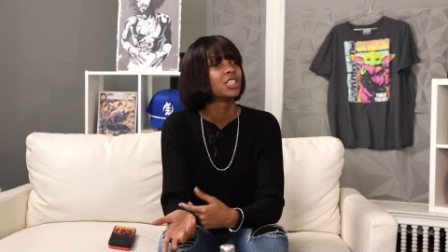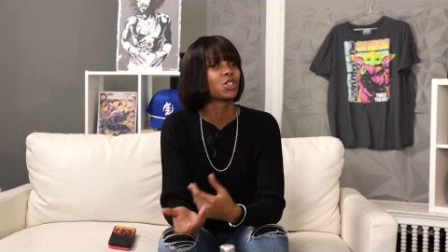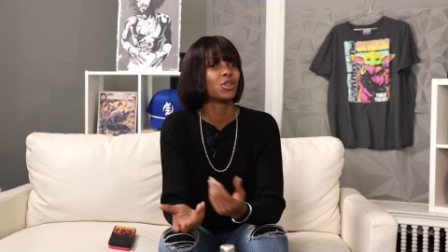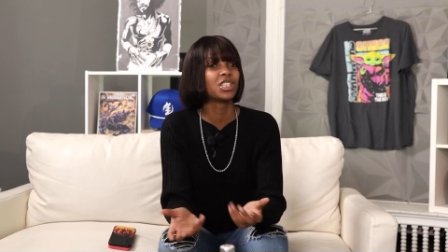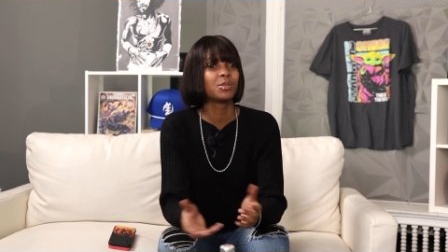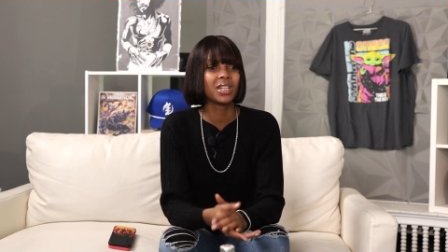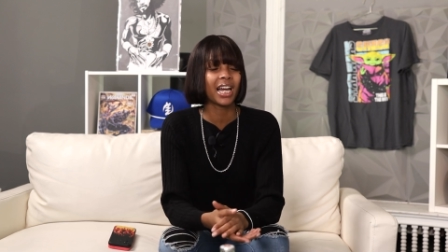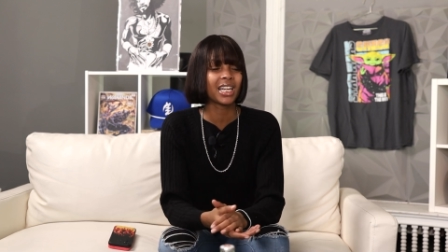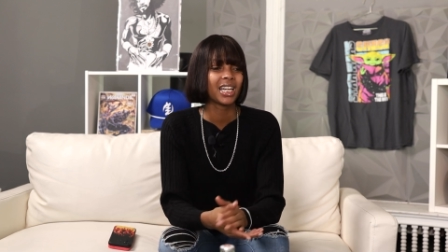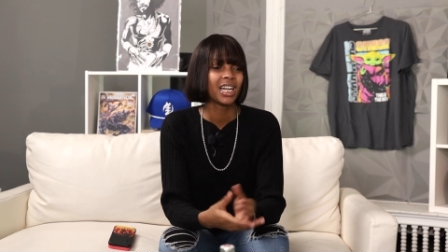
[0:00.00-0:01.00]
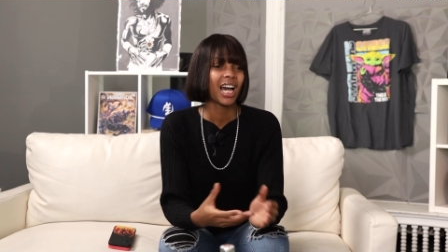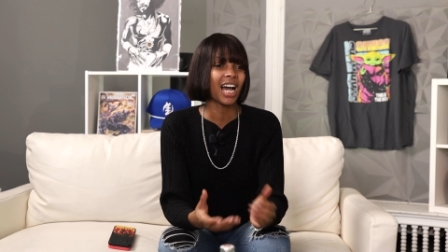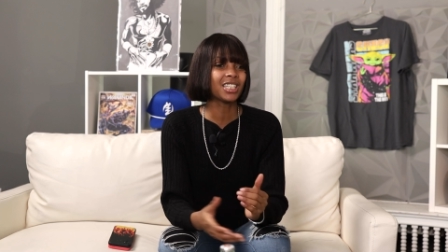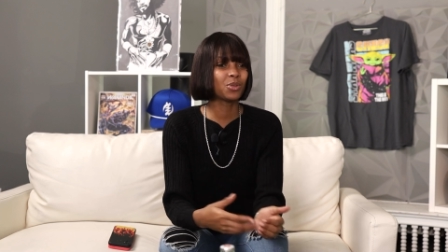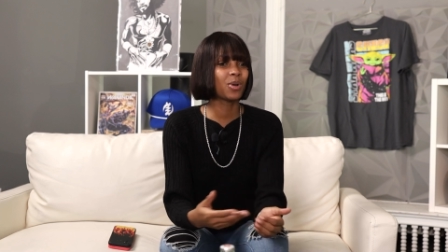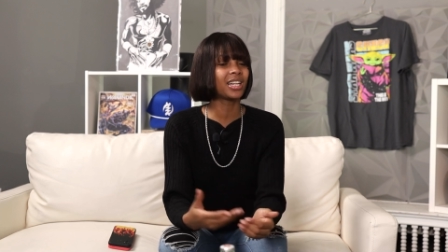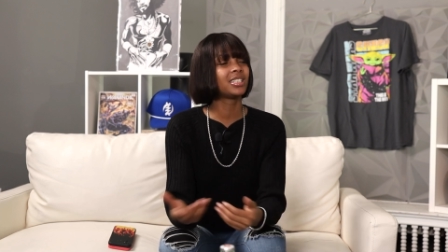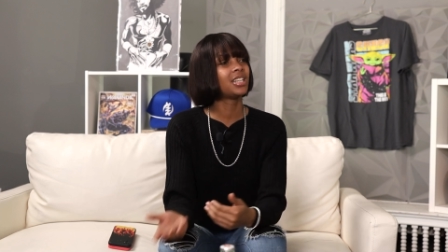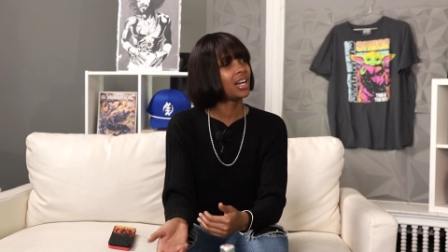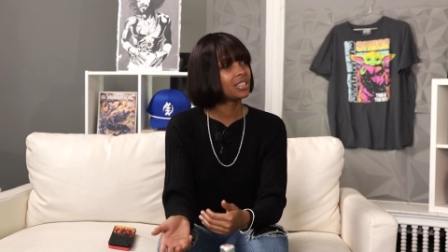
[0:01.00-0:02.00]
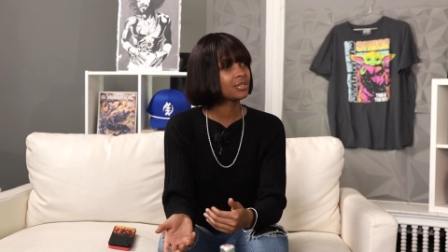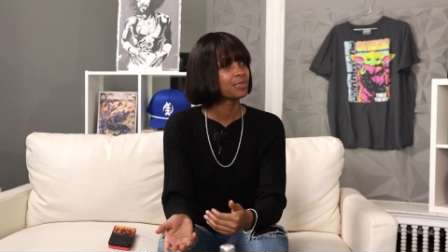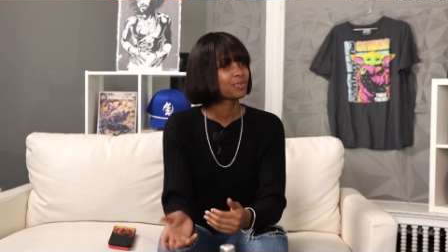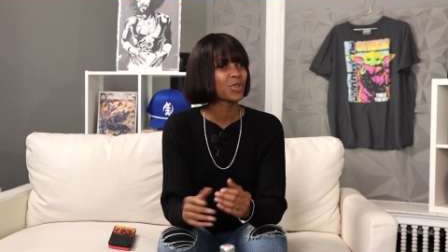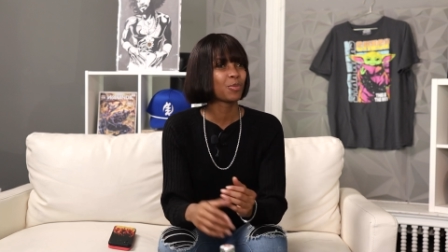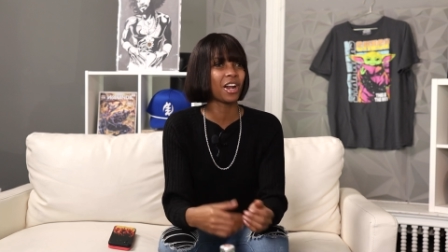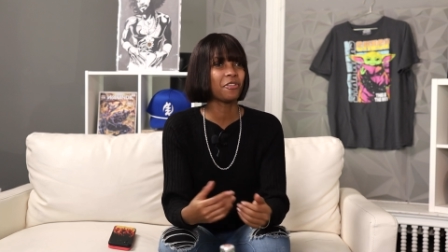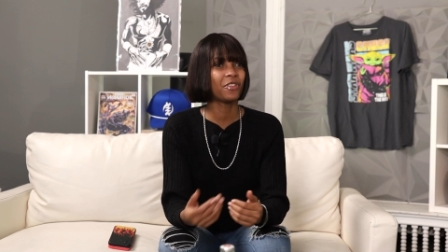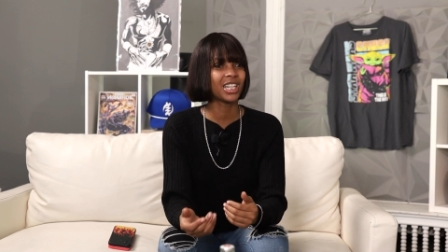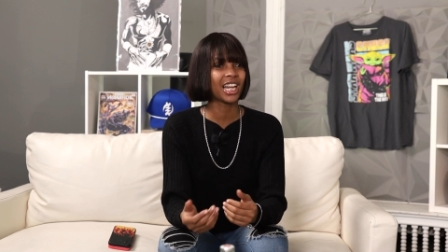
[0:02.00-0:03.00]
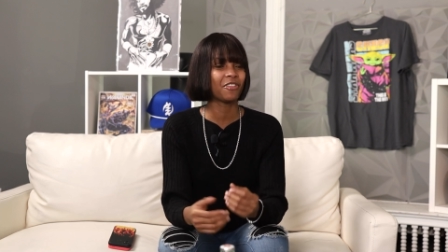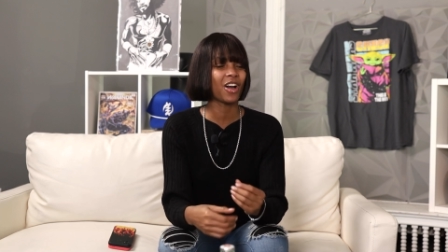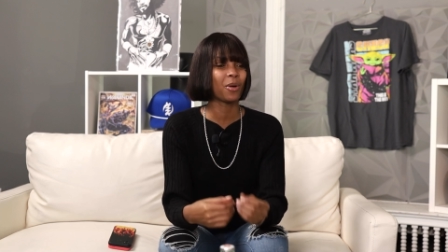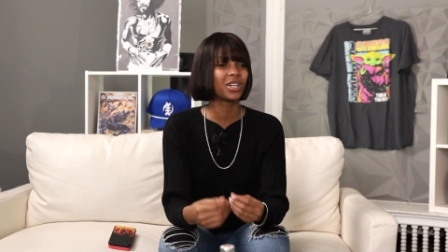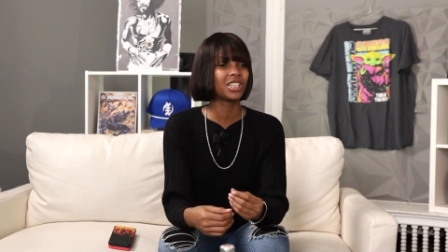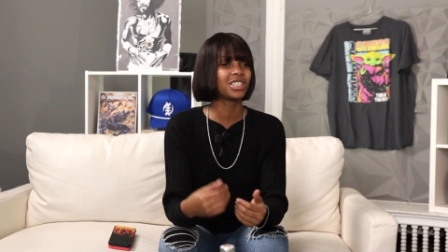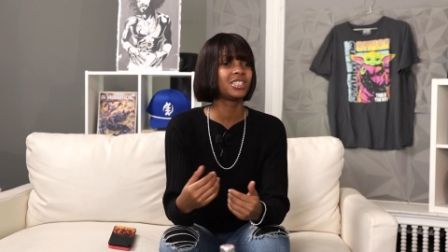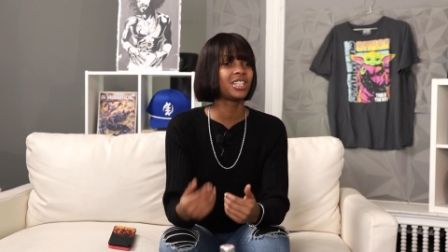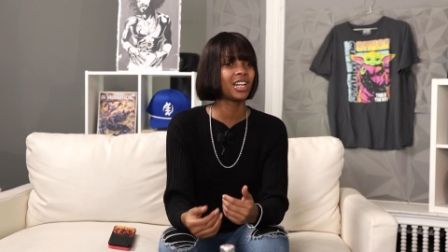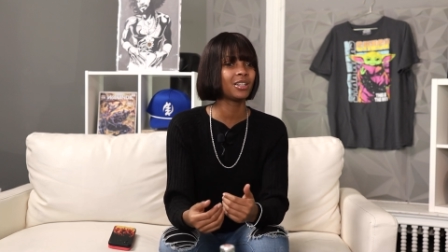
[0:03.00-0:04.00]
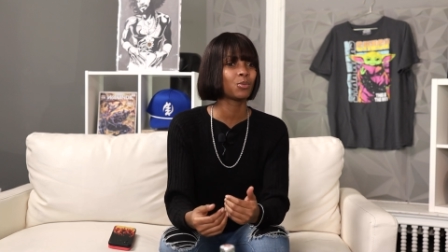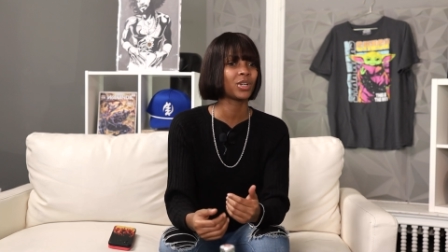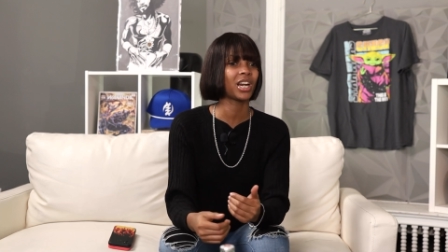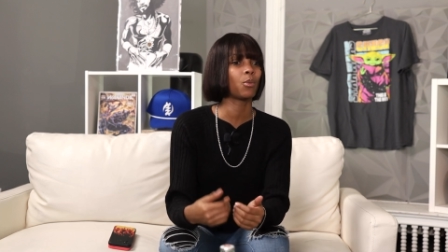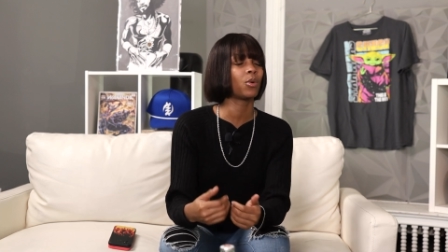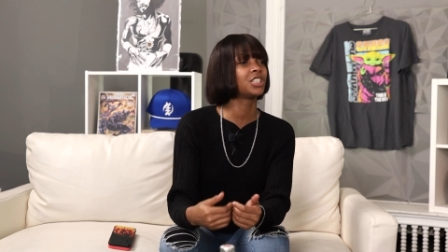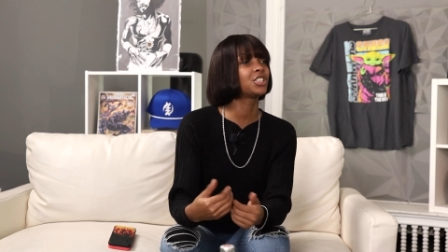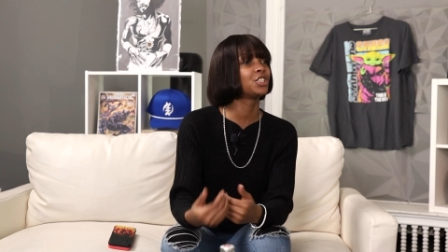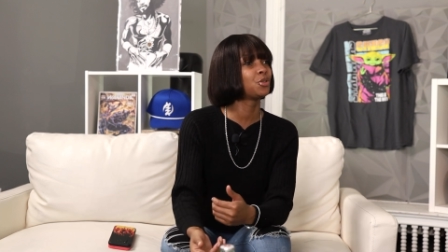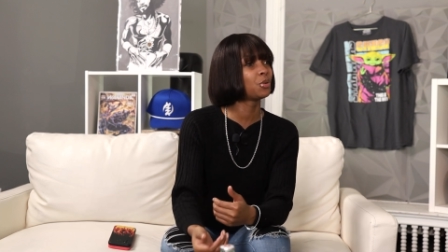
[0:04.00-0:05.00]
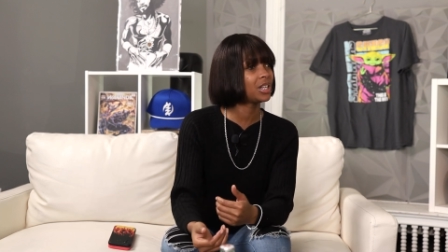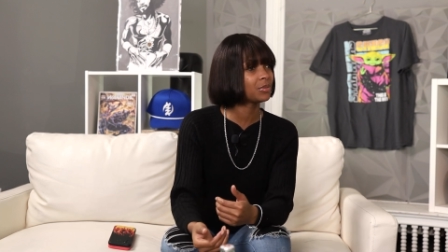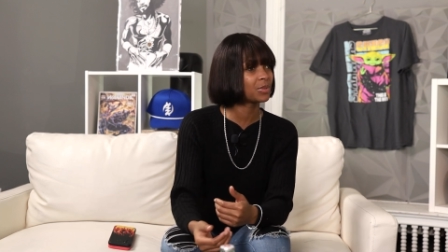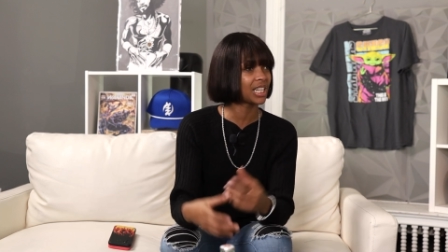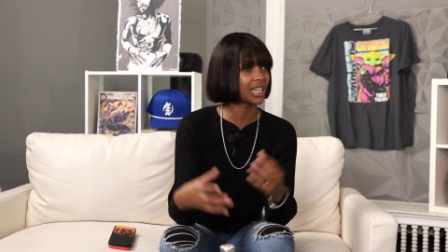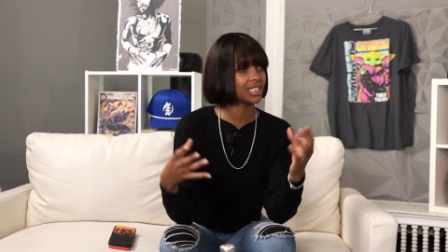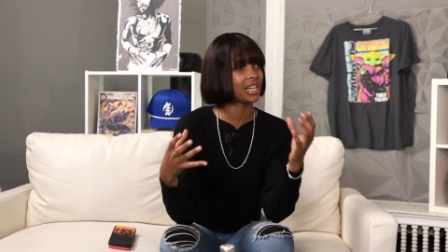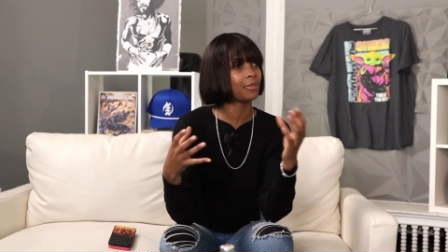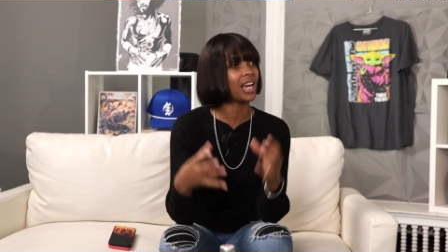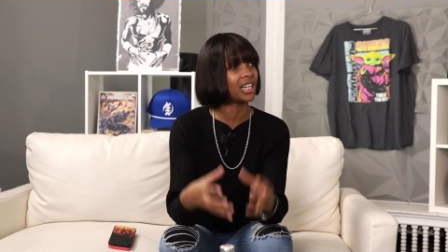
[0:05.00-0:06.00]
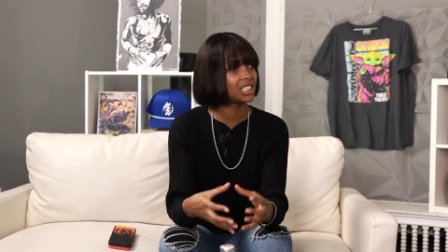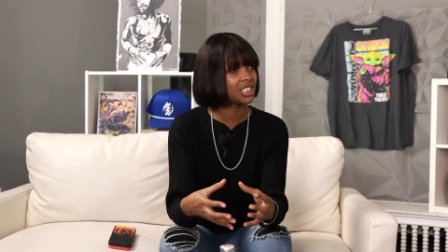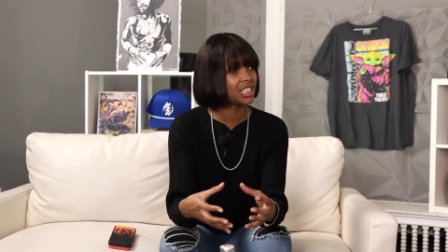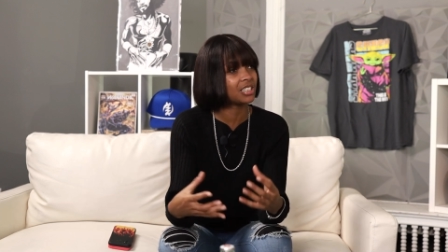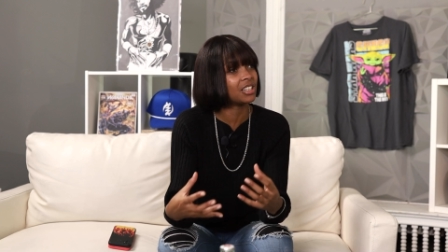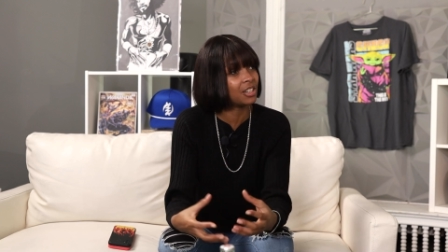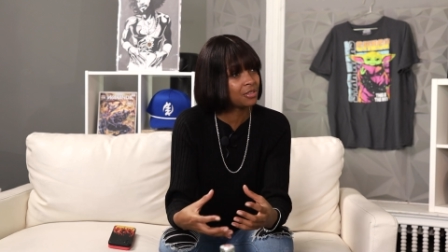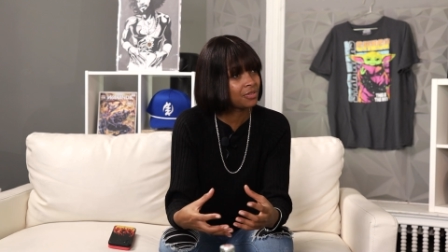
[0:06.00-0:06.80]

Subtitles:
So it'd just be like, I still got it done, but I felt like if I would have just did it when I wanted to do it with that same energy and umph,